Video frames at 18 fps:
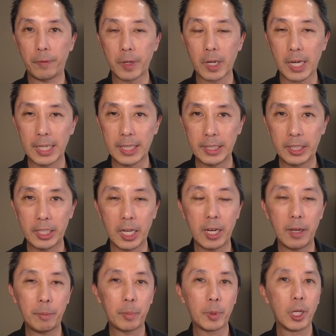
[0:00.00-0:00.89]

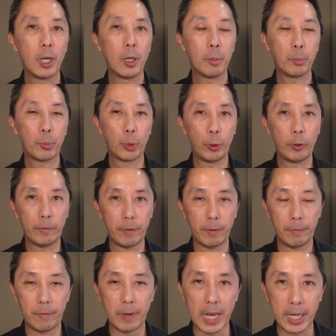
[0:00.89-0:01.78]
concept, proof
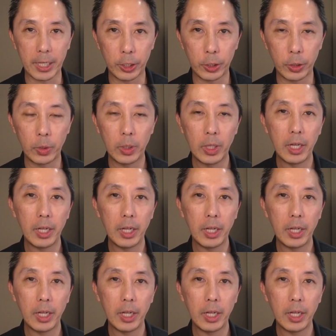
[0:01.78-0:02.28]
of value.